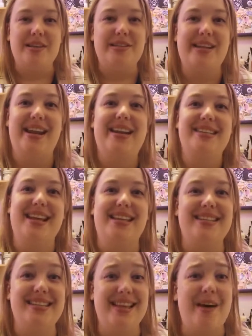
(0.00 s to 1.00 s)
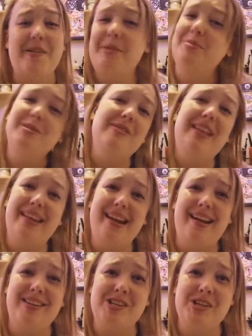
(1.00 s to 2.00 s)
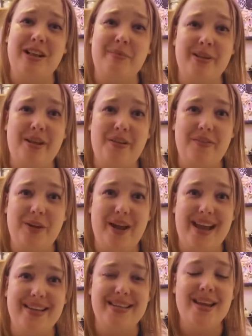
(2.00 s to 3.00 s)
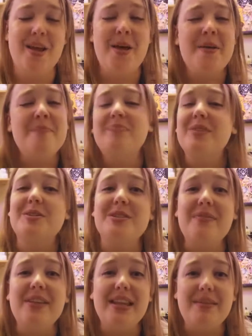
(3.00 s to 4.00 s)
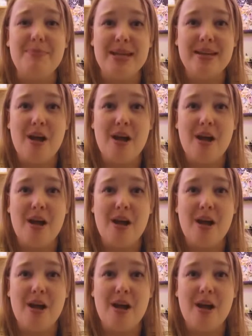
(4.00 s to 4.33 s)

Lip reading: so that I can test these out, and I'm so glad that I got to share them with all of you guys. So definitely leave me a